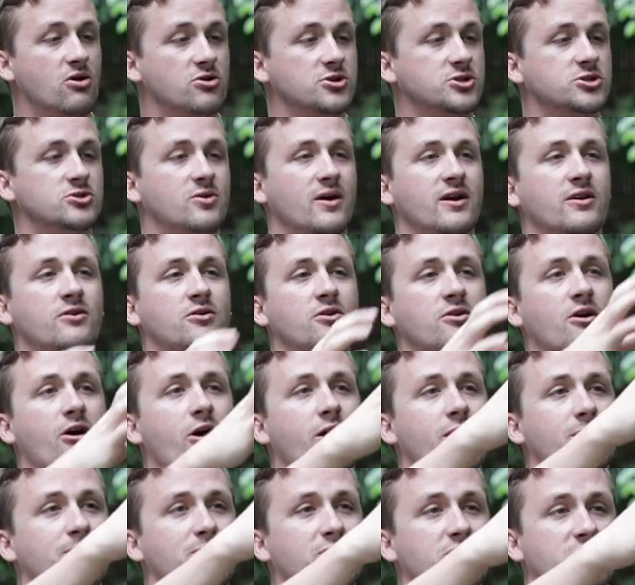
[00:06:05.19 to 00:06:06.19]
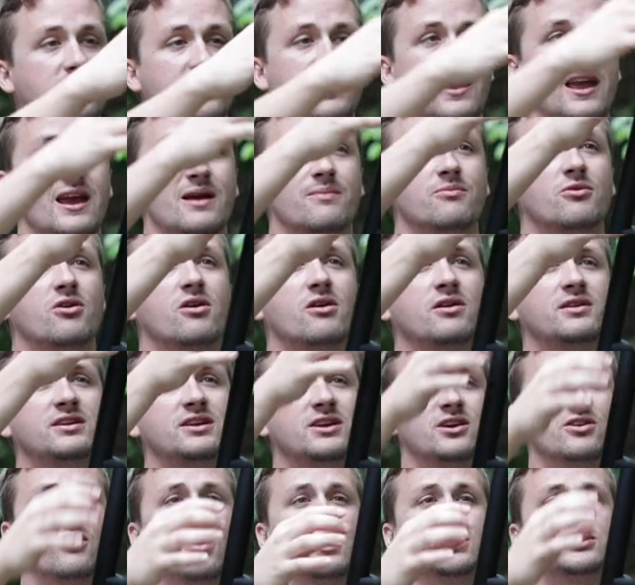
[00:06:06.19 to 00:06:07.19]
Also, I don't know how I'd put a camera
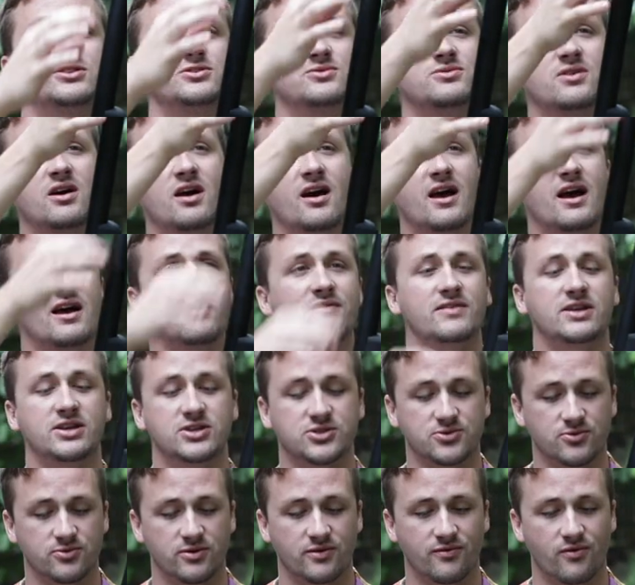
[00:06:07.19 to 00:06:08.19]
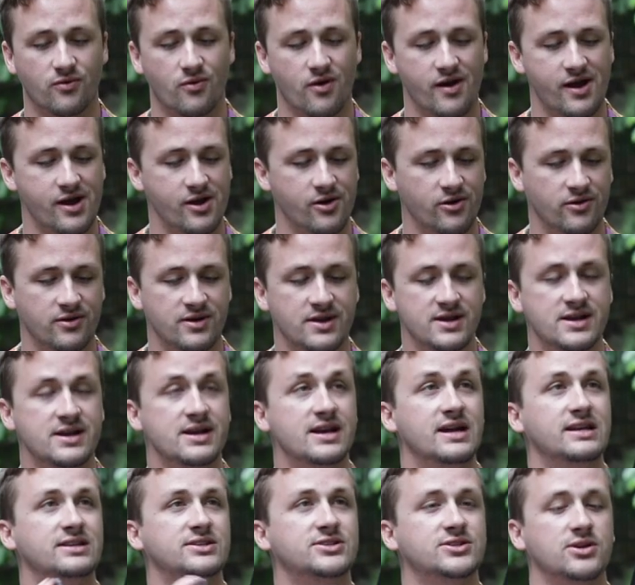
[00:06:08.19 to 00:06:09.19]
on here. I do not have any sort of rail,
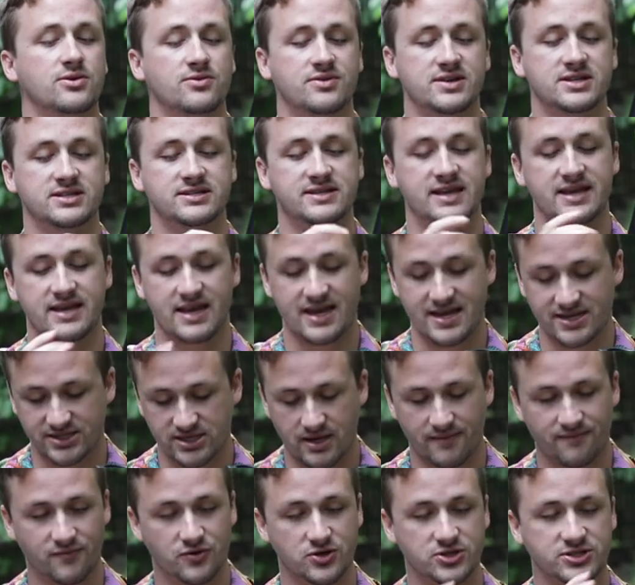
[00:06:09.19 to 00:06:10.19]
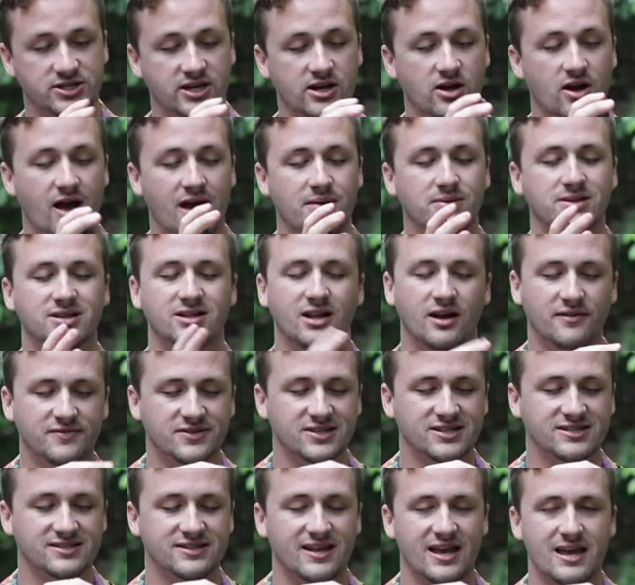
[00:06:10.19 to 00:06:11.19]
and so this thing is up for sale. I would love
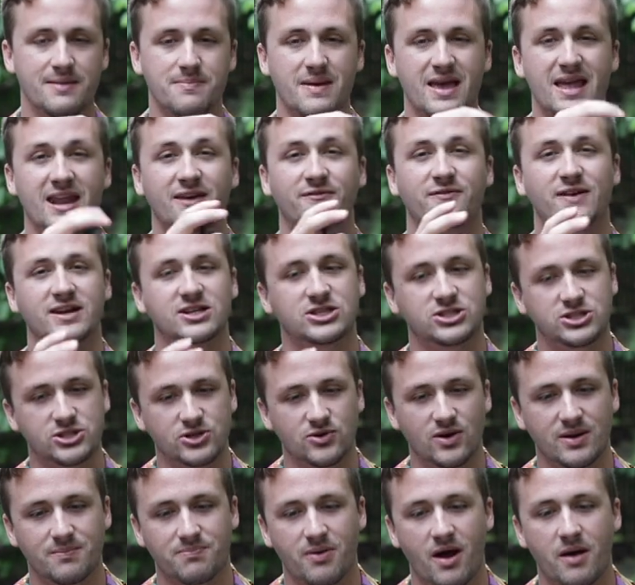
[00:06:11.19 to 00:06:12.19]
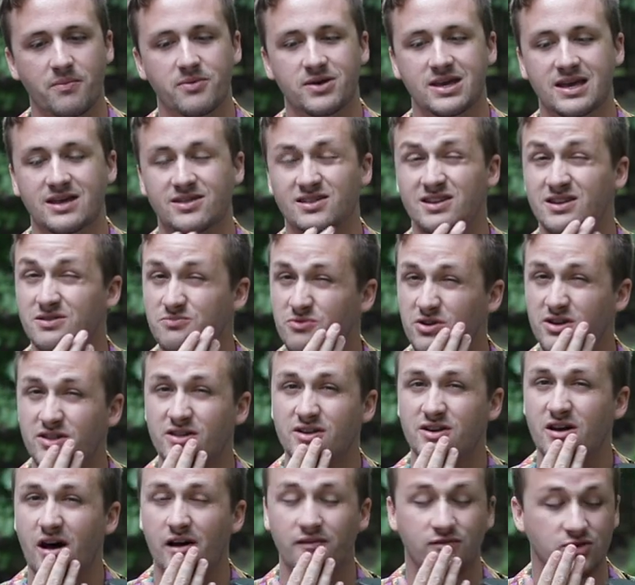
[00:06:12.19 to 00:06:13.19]
to snipe, and if I do, I'd probably get one of
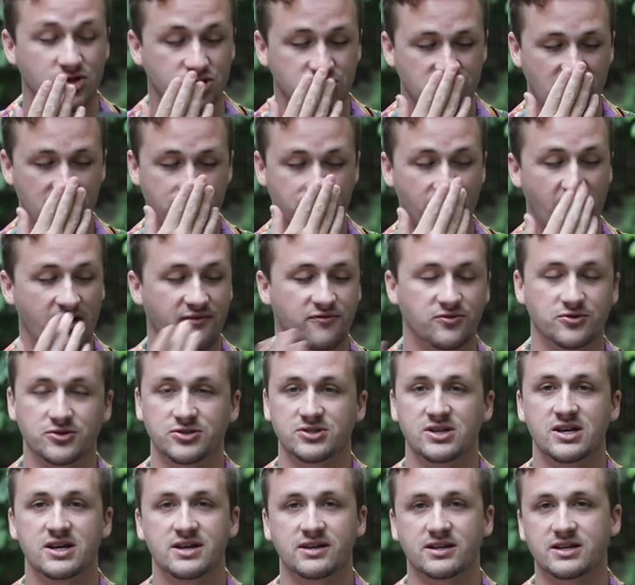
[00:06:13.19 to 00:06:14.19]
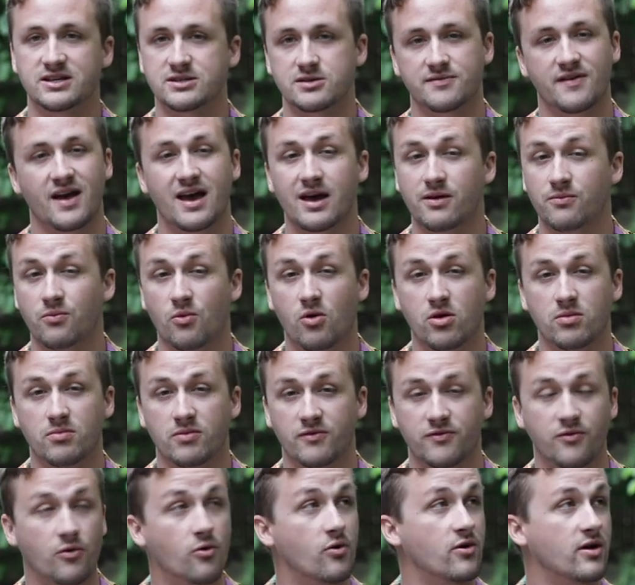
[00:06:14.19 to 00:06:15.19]
the Novritsch sniper rifles because I've had one
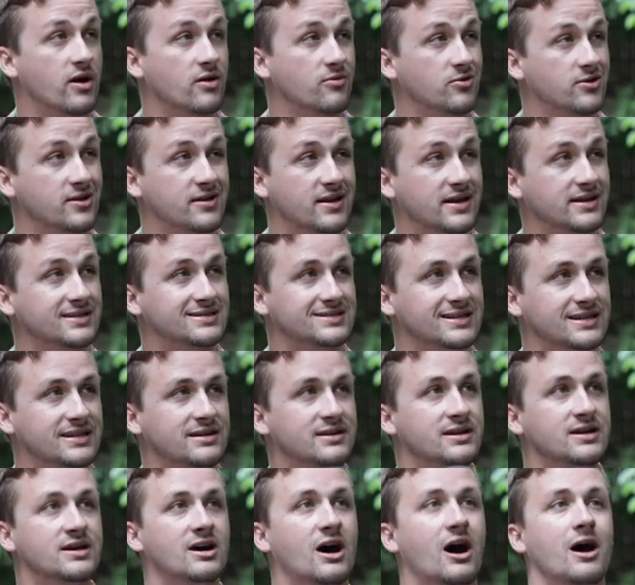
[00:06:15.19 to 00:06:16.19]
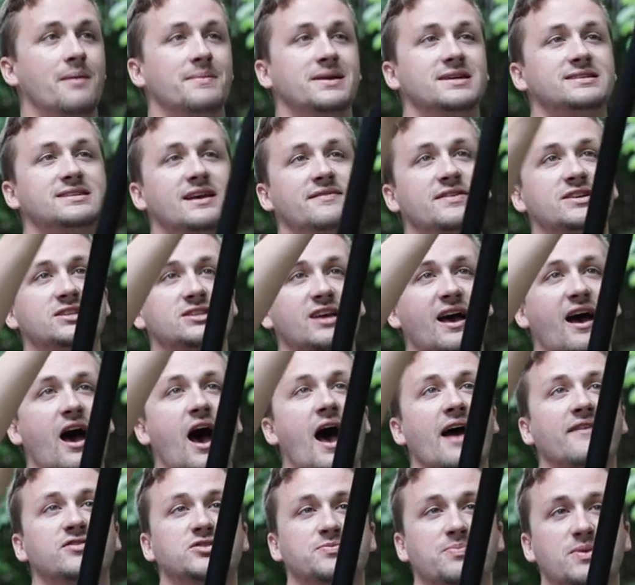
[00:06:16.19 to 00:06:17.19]
before and I really liked it. It does have a
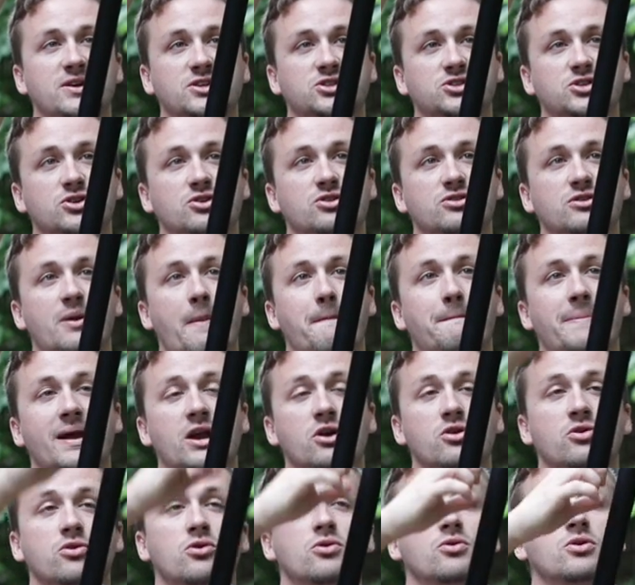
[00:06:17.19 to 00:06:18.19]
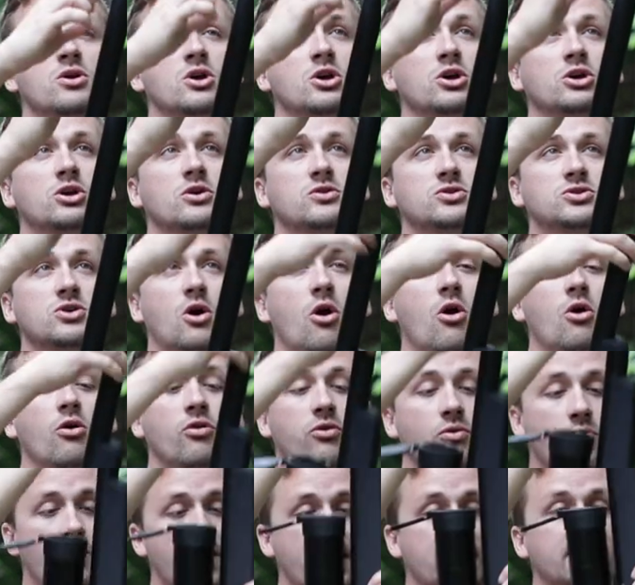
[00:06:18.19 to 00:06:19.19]
hive suppressor. The barrel goes
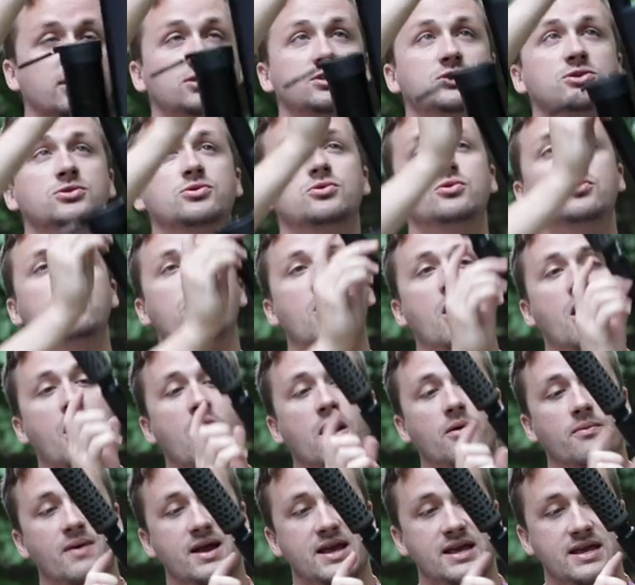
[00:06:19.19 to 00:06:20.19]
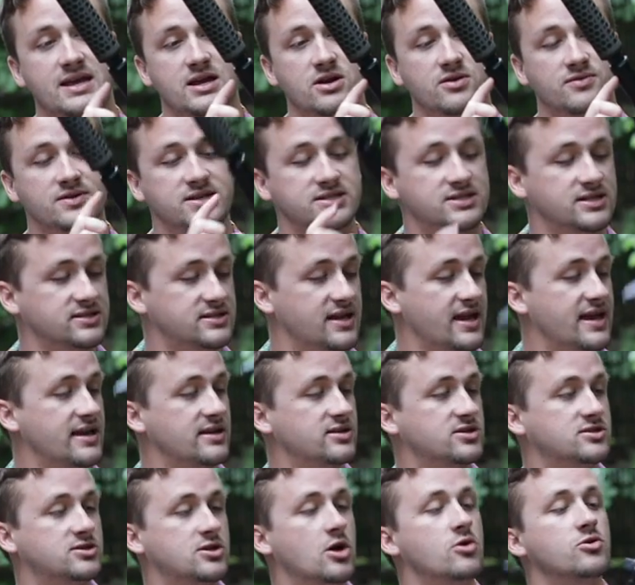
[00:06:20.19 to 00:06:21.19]
all the way to right here. This is
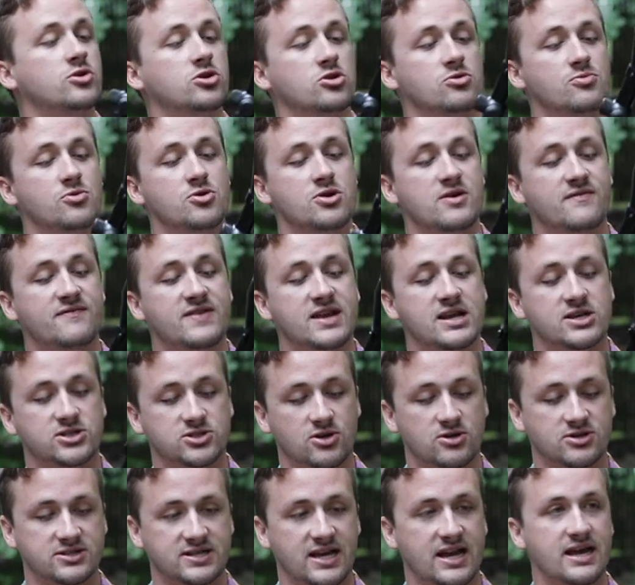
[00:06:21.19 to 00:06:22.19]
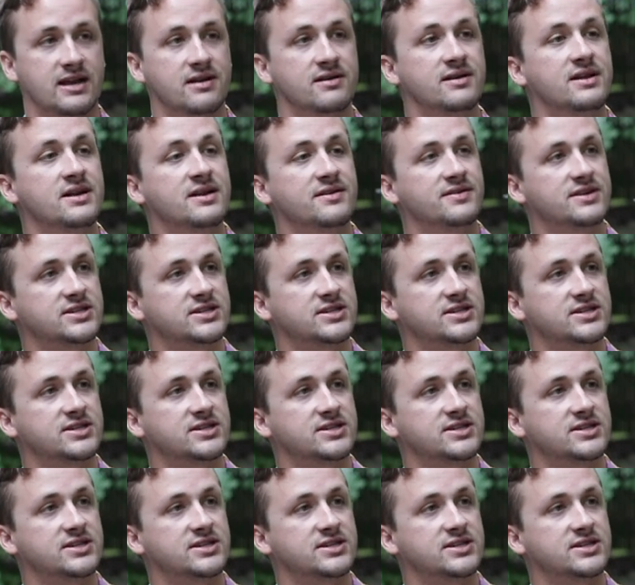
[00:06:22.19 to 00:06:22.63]
a Tokyo Marui VSR 10.